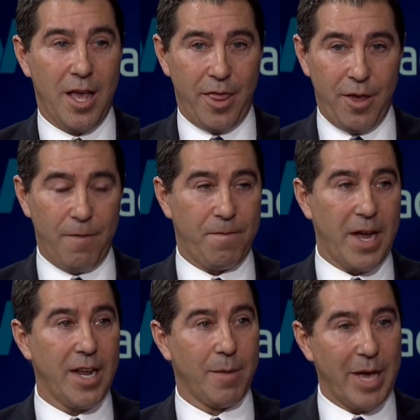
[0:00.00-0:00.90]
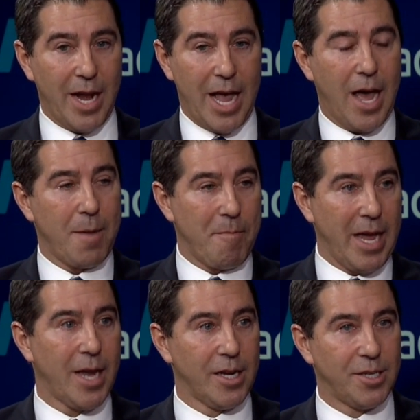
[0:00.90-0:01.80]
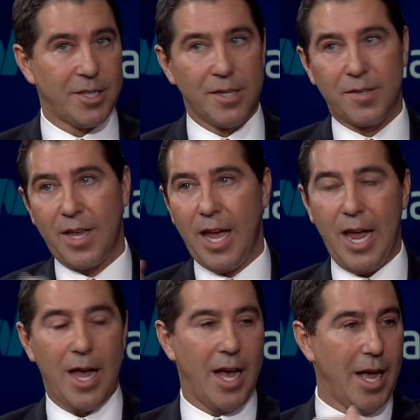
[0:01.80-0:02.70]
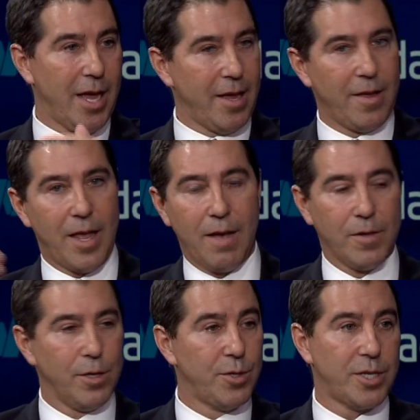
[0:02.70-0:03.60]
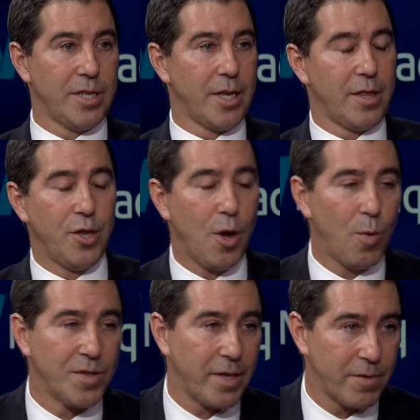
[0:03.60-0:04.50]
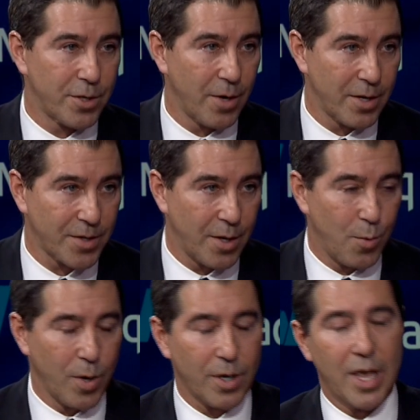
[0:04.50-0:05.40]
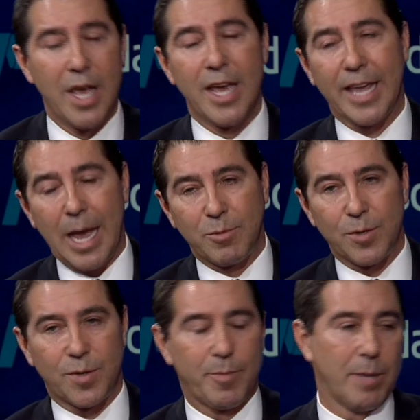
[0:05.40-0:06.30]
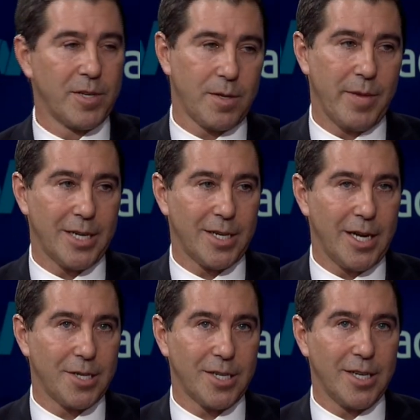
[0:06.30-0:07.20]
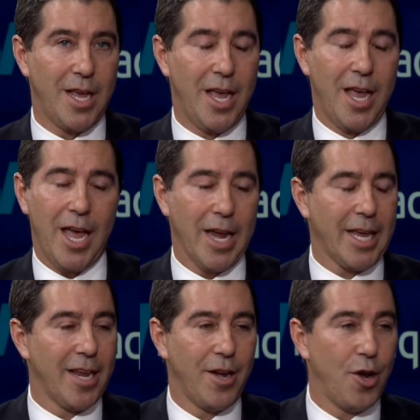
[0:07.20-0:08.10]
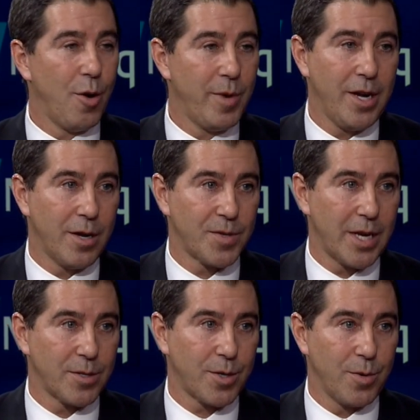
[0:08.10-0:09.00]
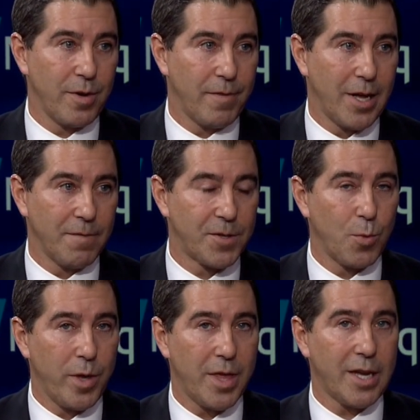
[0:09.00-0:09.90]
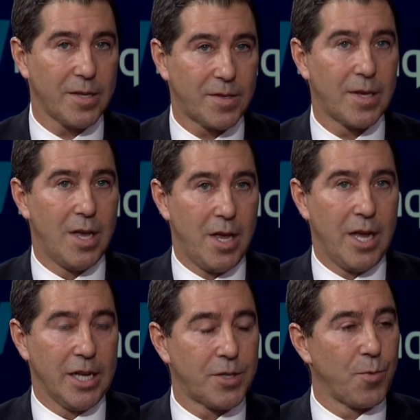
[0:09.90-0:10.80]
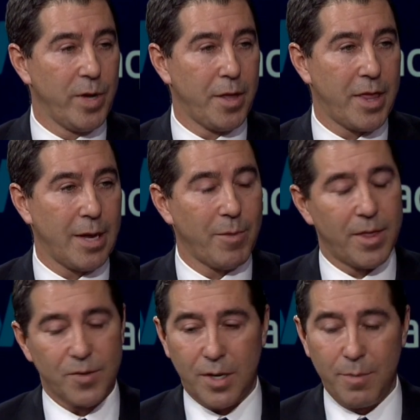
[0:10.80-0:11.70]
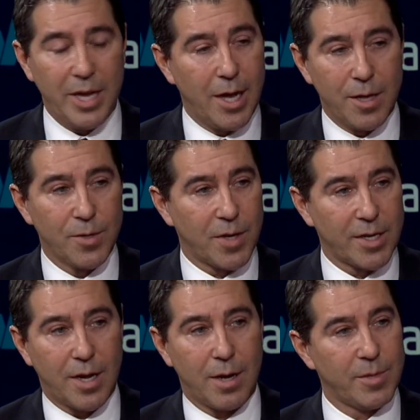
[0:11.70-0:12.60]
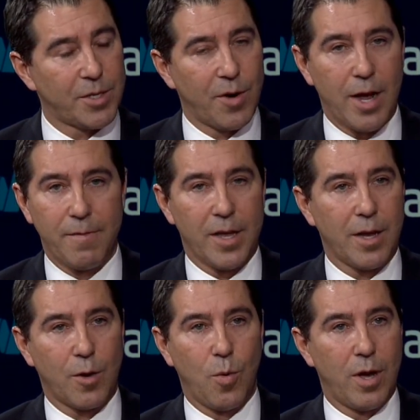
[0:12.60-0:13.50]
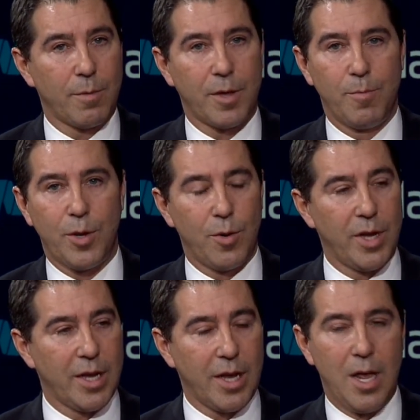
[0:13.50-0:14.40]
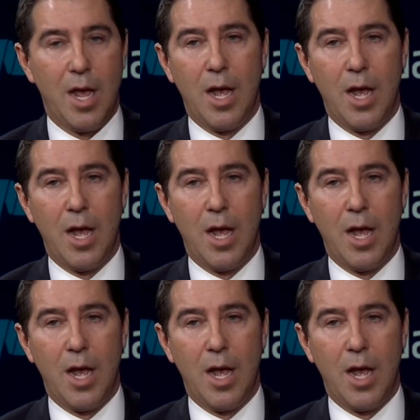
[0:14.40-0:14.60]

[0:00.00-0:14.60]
They're fighting about how to manage this AI evolution that no one's even sure how it's going to work. Captures the public's imagination. And again, nobody knows how it's going to evolve. So we think it's a real thing, but there's going to be others: autonomous driving, quantum computing,